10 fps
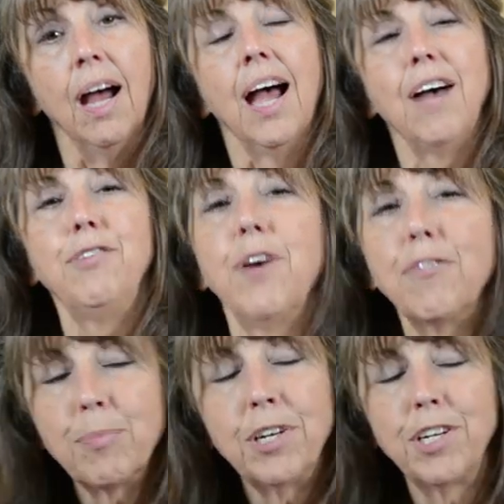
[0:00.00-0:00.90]
Have you
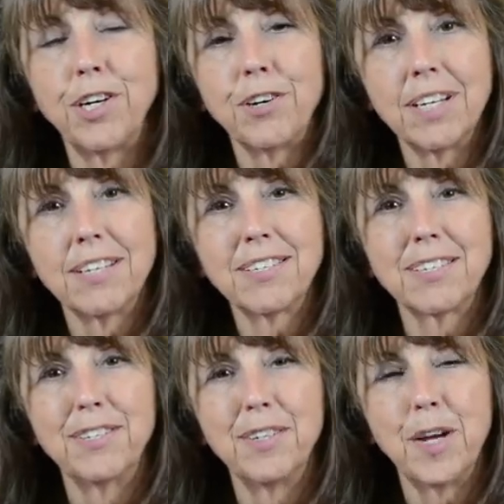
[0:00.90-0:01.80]
ever been
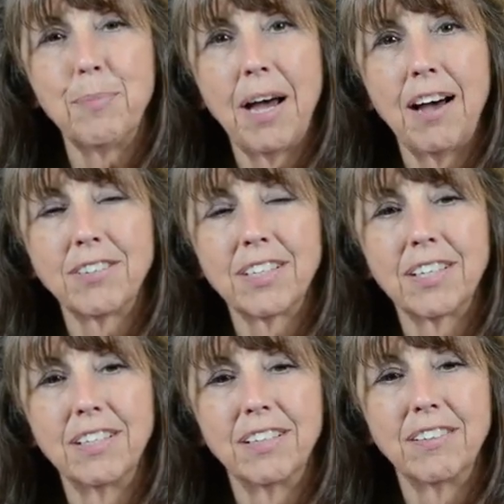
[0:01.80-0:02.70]
curious about
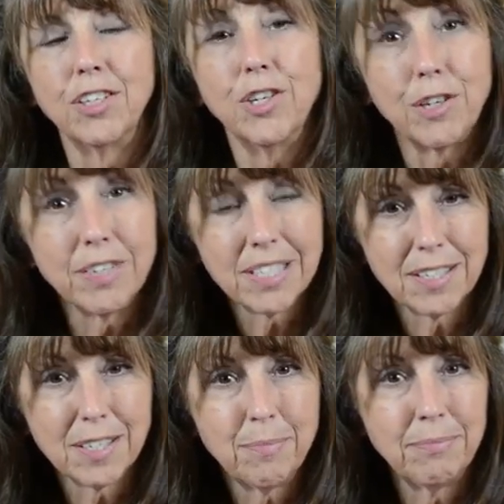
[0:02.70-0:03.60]
the nervous
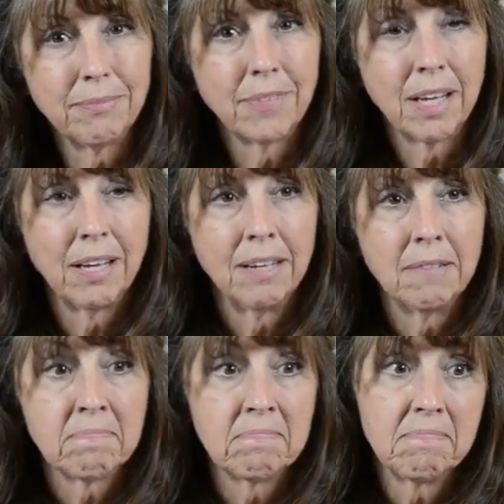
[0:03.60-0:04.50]
system,
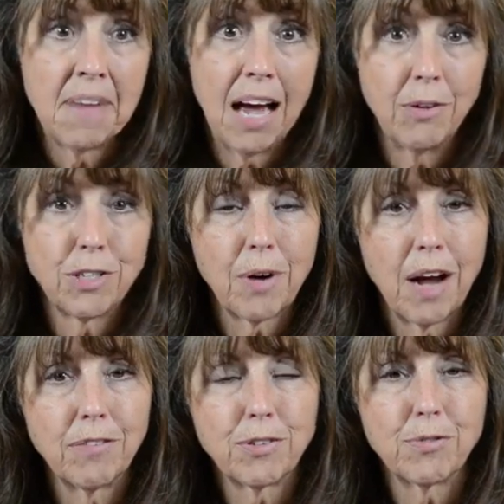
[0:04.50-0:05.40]
how it
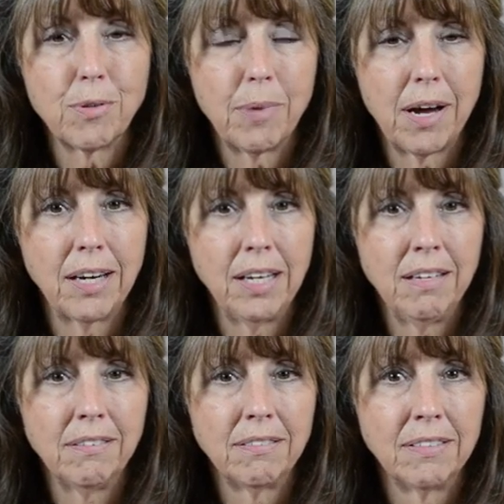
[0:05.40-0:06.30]
travels through the
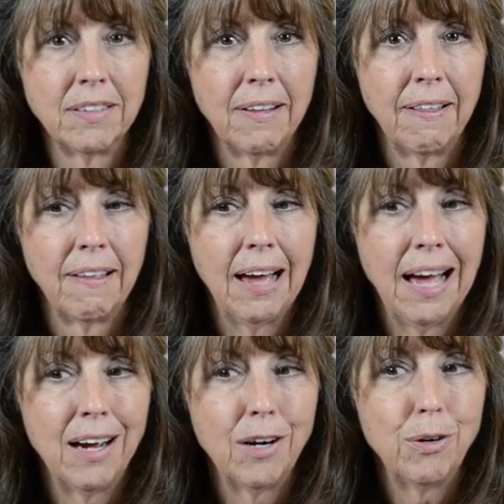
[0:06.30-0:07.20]
body,
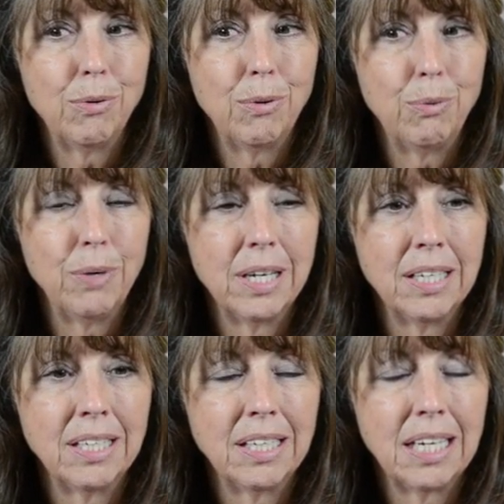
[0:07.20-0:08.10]
how
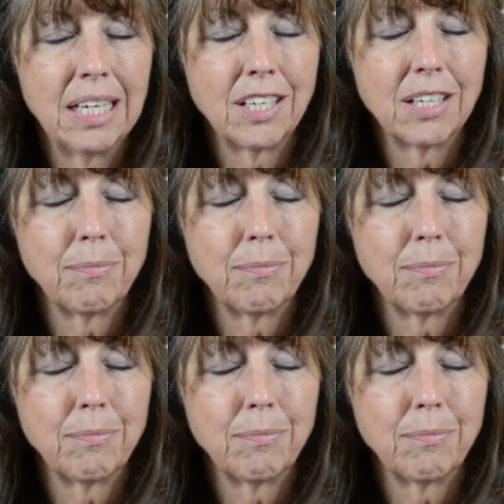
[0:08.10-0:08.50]
when it